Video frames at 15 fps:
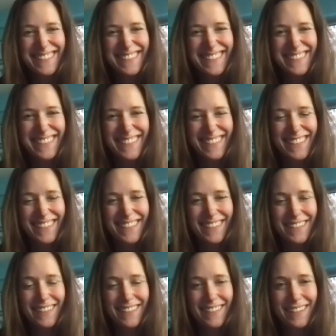
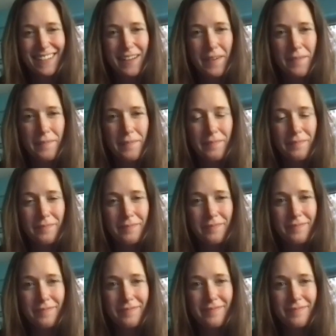
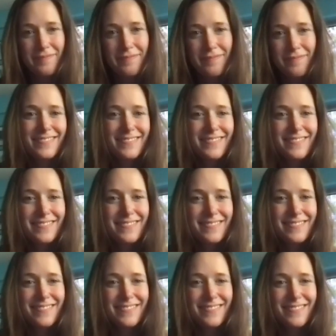
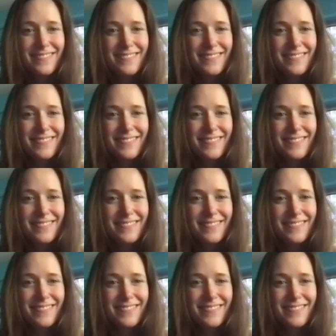This person isn't speaking.